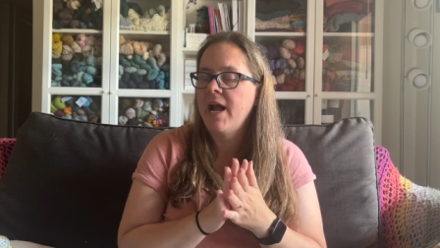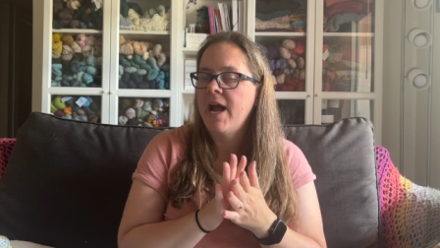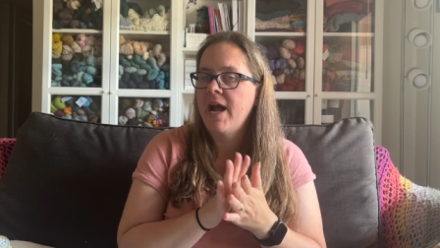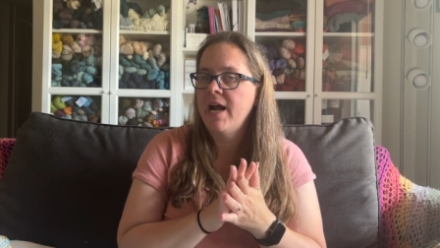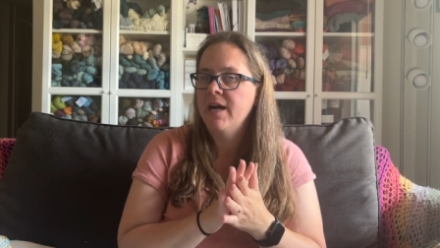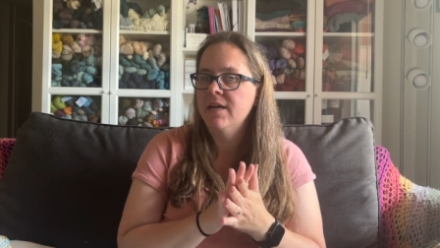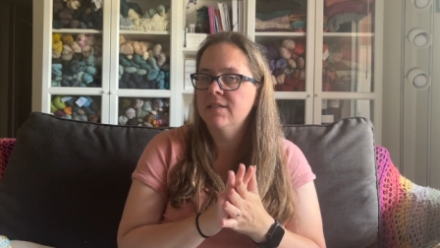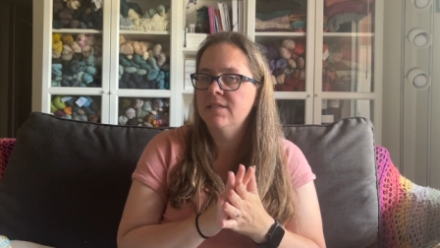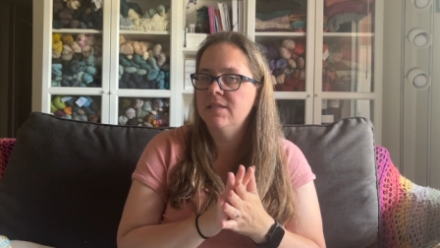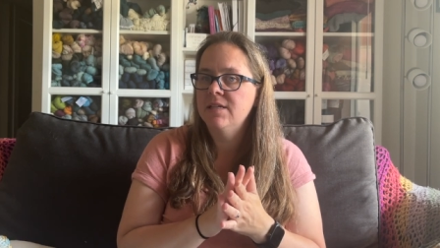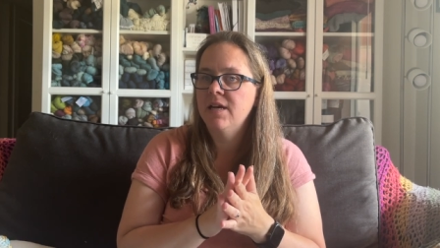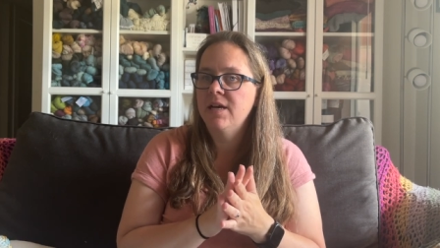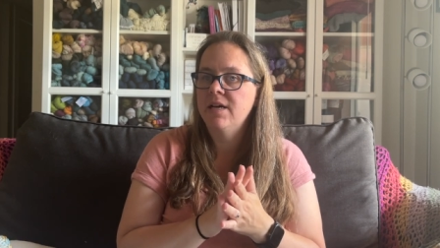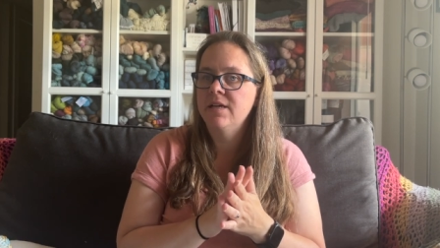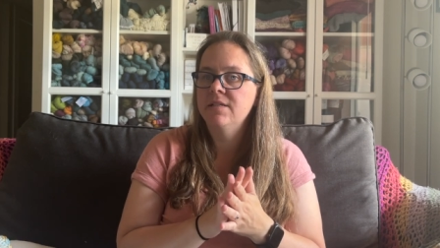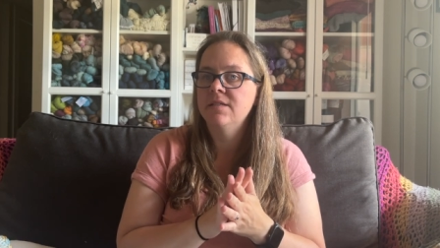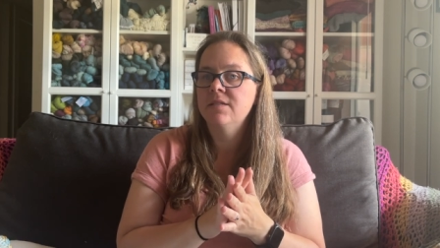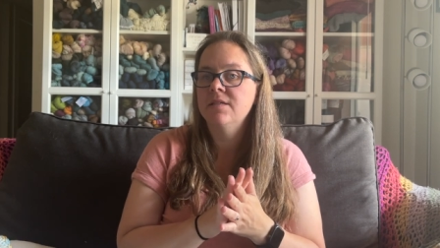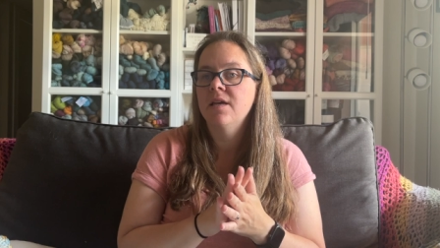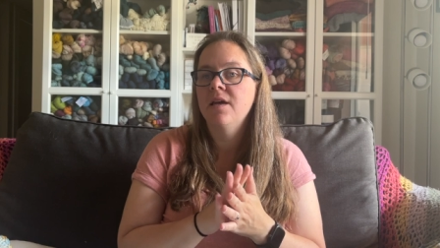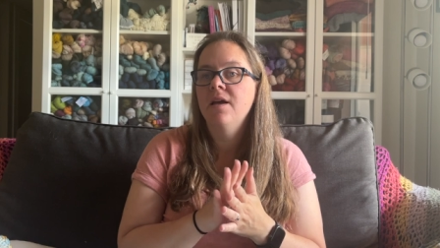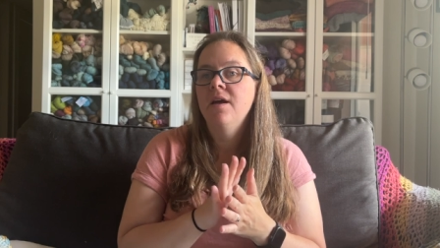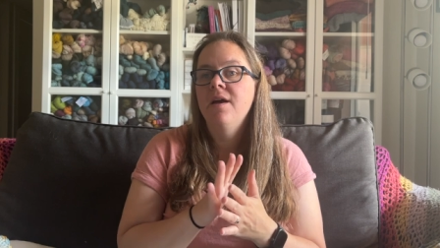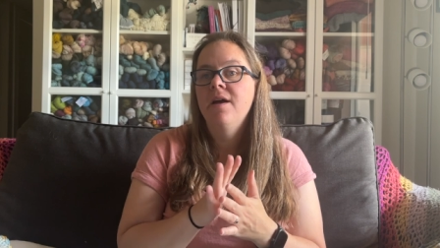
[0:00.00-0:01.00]

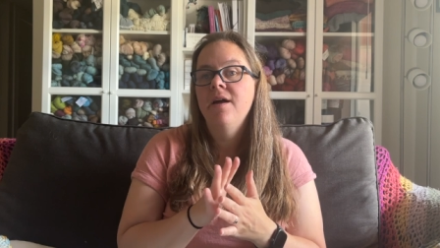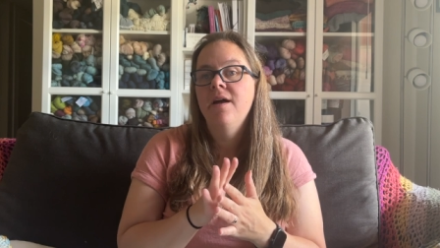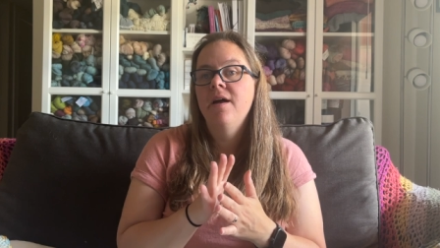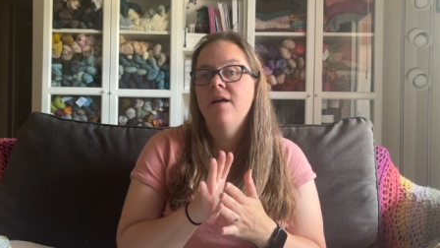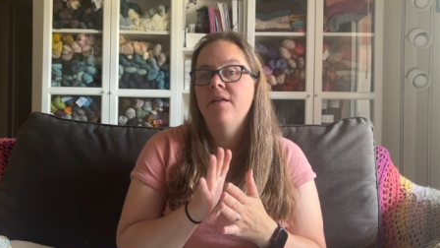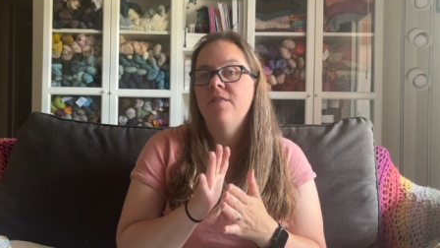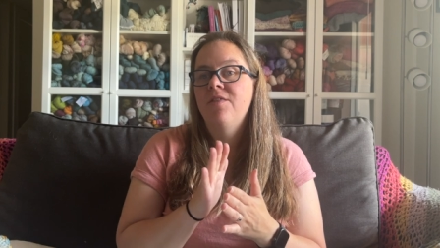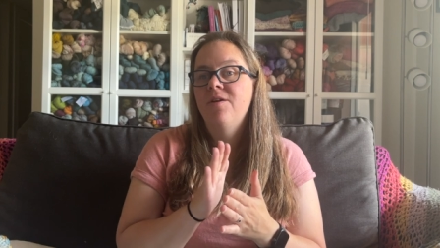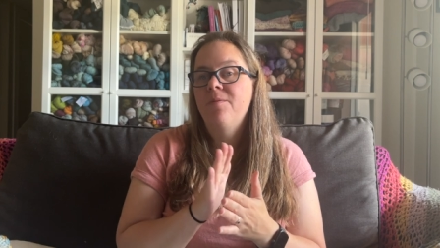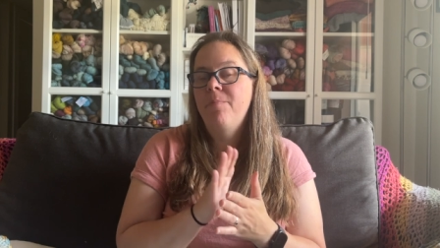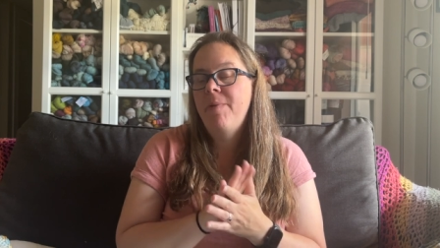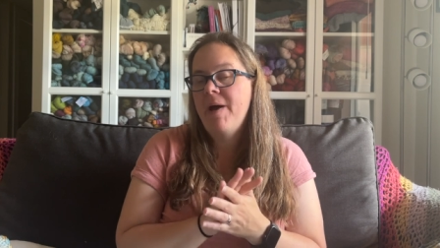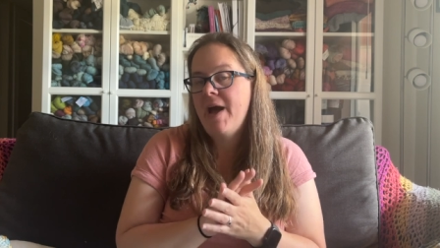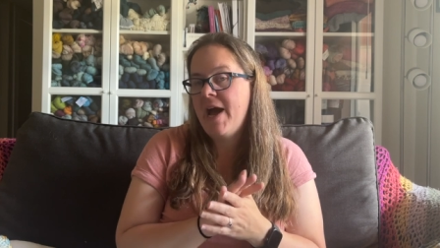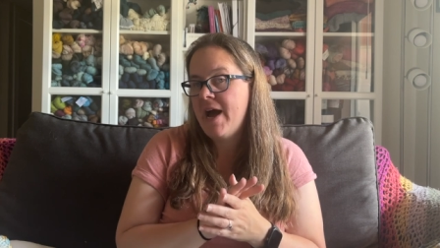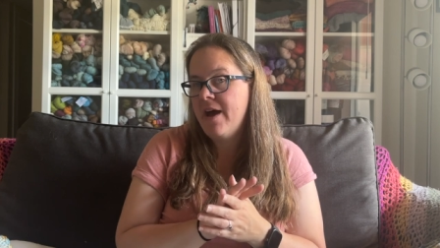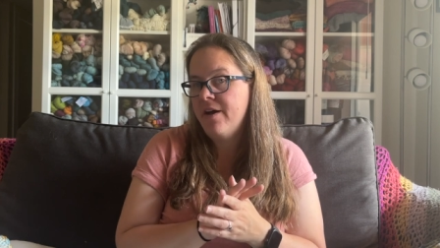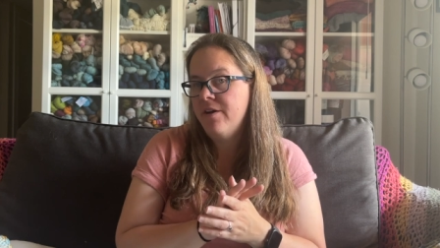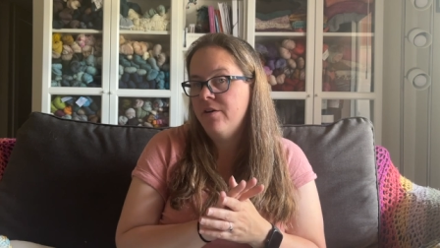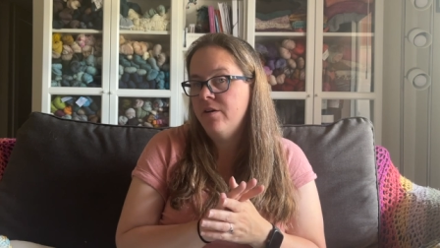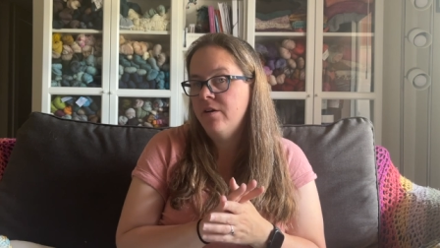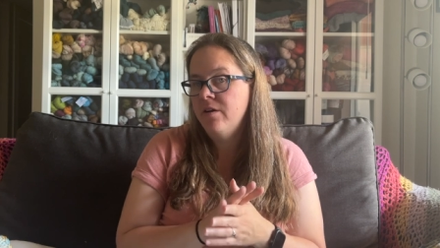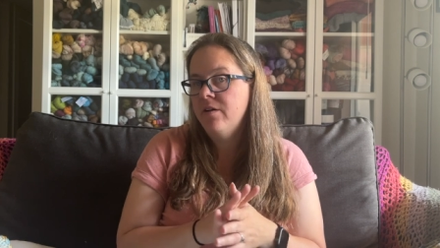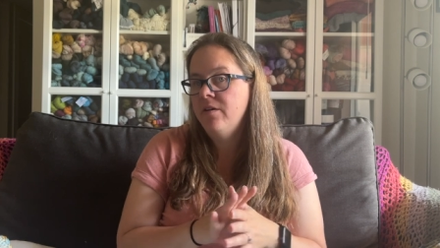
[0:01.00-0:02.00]
access the
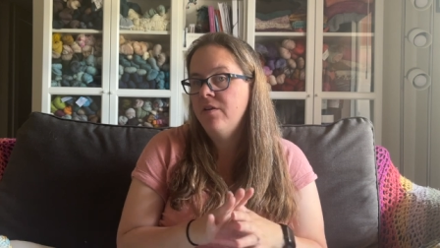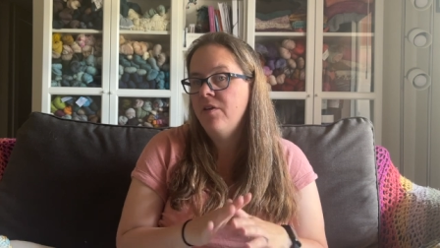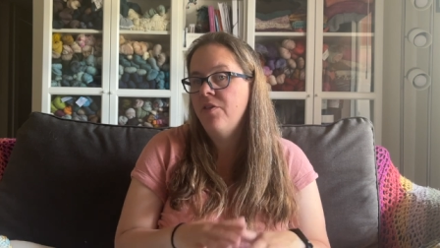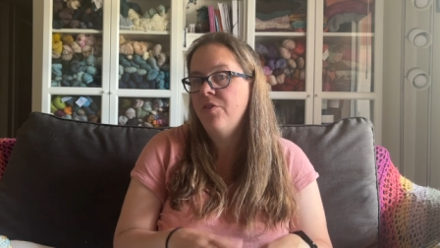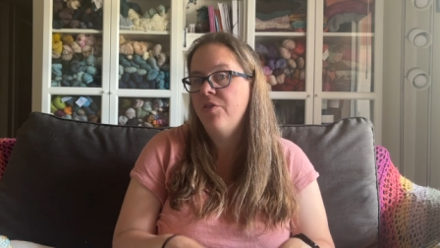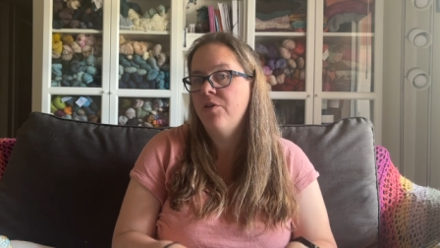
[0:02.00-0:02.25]
pattern.